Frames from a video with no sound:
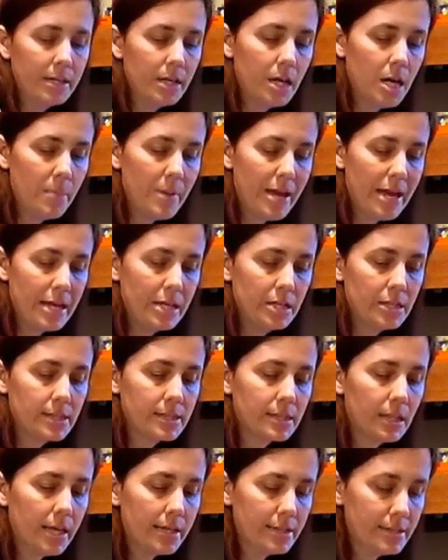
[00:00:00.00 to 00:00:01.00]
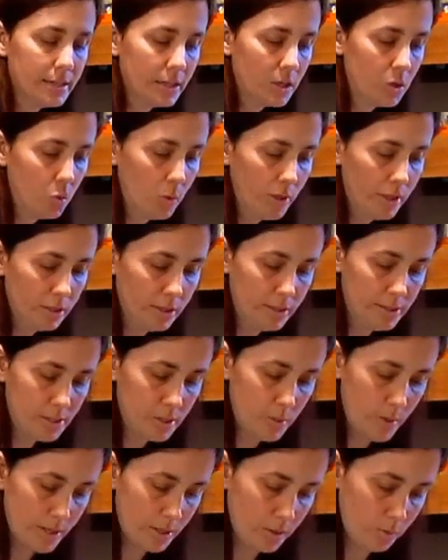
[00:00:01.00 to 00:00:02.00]
up and slice it quickly
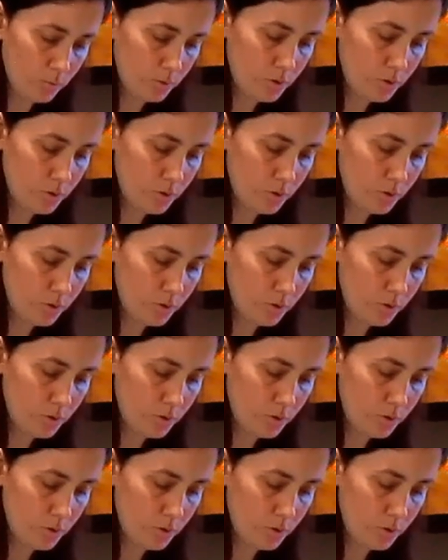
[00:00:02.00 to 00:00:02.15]
so I don't